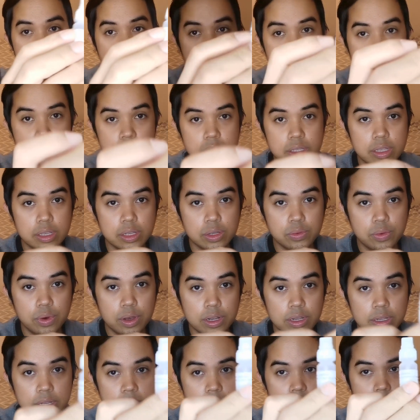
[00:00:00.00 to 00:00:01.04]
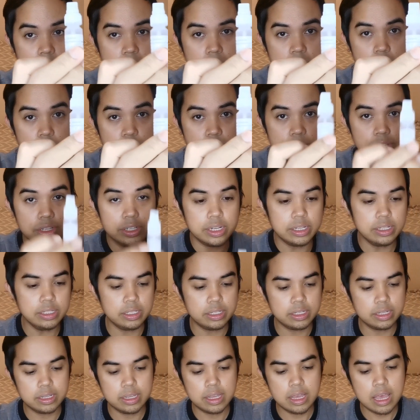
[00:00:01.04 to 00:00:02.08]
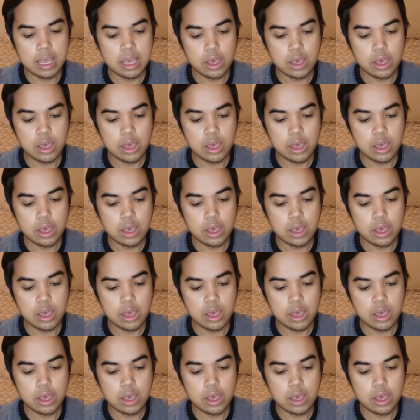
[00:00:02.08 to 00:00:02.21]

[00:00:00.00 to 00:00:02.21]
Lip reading: which is this one. Get the reagent.